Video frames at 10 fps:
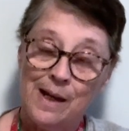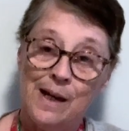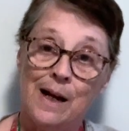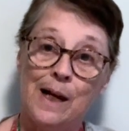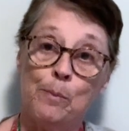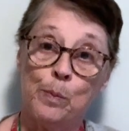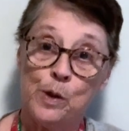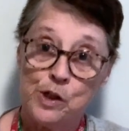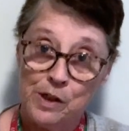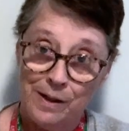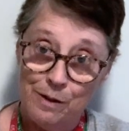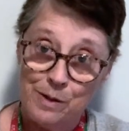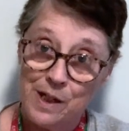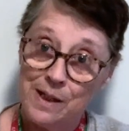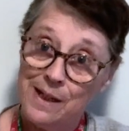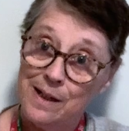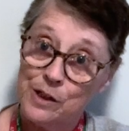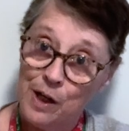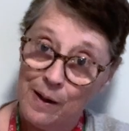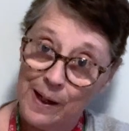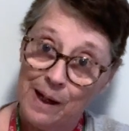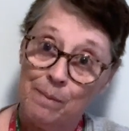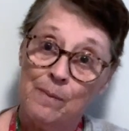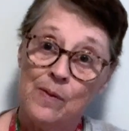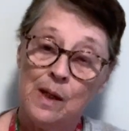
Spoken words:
I appreciate you taking time